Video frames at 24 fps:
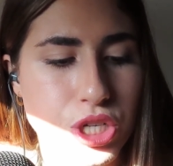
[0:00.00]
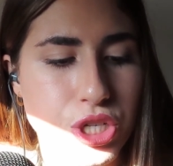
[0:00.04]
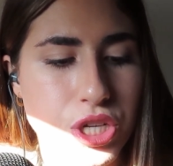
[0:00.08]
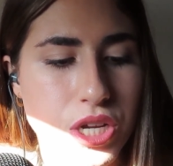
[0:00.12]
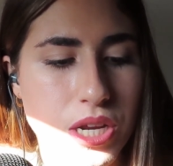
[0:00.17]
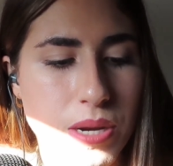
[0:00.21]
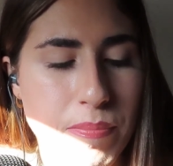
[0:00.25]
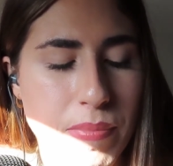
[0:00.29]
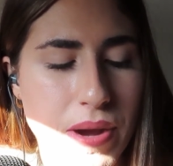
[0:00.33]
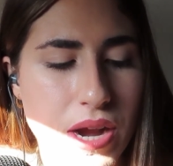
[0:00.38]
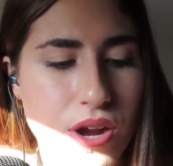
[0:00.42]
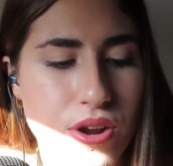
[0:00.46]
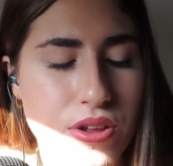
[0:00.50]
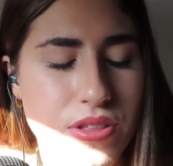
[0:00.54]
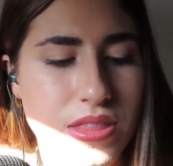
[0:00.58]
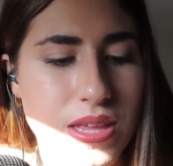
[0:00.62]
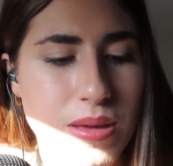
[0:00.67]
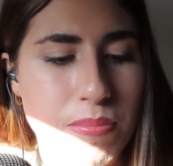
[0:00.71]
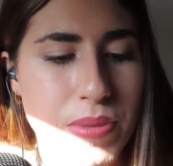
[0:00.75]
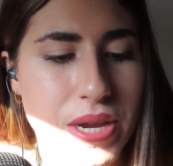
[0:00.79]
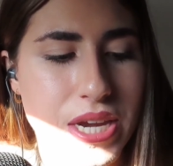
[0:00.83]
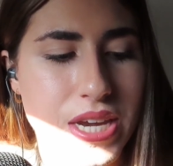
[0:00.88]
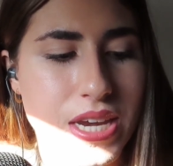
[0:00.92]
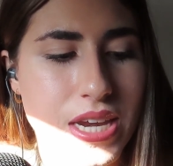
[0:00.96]
she'd
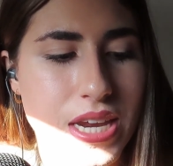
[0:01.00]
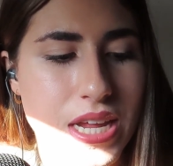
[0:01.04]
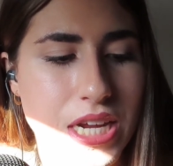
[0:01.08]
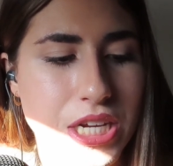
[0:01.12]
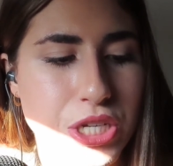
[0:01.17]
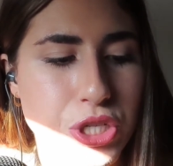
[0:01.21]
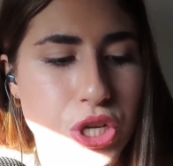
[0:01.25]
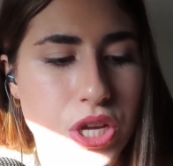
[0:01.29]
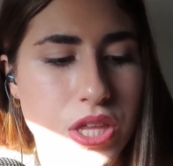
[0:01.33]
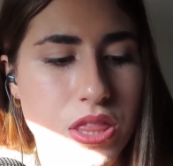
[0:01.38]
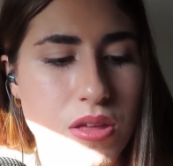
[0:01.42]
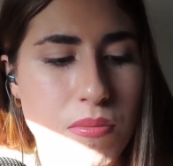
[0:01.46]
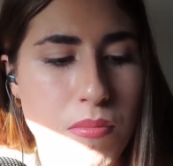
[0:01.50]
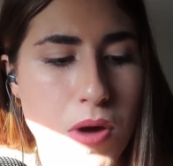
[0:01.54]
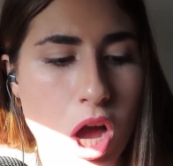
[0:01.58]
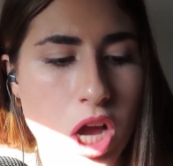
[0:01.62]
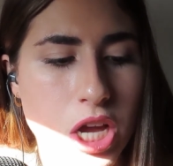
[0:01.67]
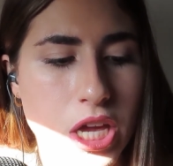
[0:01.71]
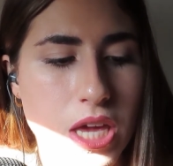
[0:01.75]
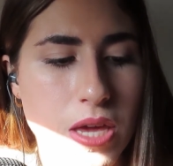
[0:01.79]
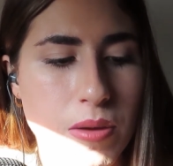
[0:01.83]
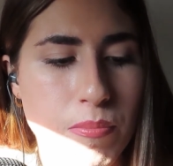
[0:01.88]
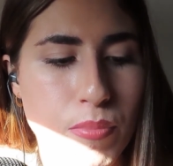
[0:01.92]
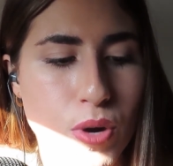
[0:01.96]
apparently been teaching the
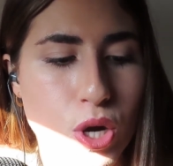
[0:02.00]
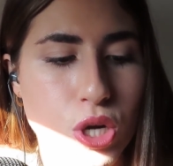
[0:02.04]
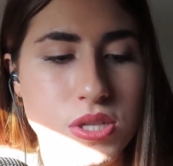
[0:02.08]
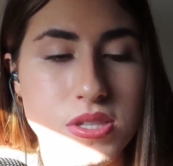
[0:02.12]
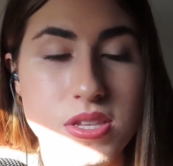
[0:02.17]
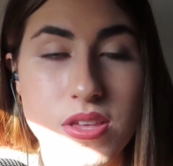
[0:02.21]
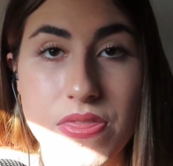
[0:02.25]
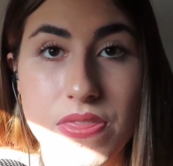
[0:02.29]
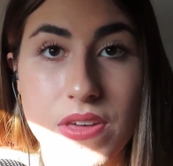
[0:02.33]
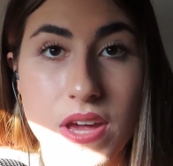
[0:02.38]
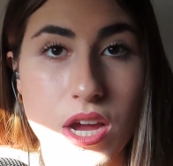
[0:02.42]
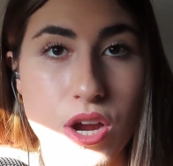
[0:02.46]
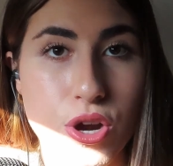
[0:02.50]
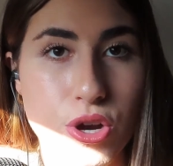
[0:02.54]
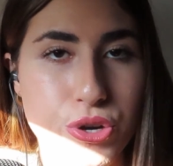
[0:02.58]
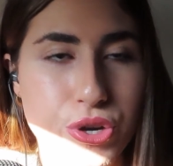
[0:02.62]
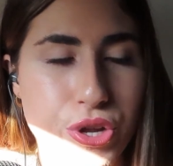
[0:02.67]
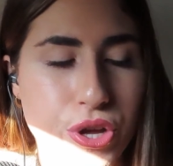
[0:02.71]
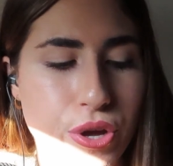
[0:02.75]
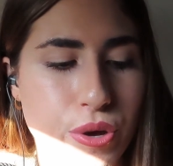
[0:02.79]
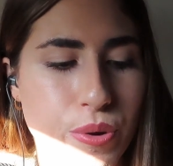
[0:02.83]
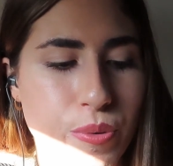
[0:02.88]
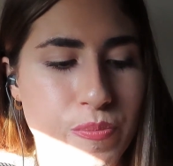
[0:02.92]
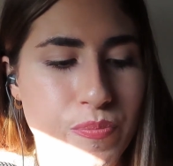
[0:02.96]
mockingbirds a thing or
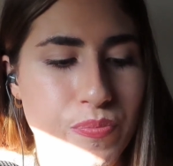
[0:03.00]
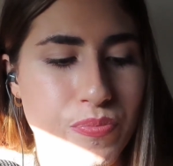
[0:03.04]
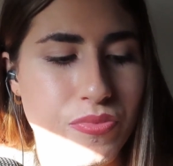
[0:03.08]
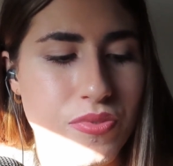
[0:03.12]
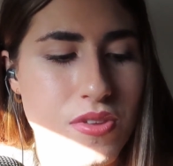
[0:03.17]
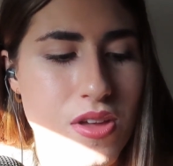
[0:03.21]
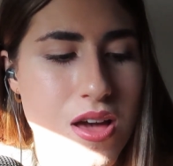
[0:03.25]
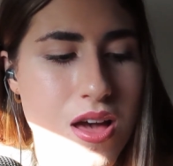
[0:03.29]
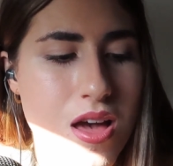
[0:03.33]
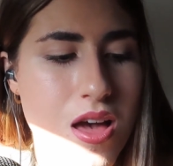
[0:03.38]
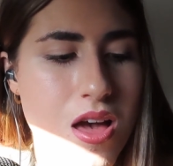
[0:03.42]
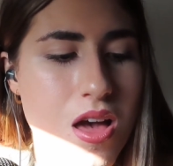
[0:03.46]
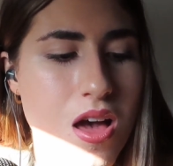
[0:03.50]
two.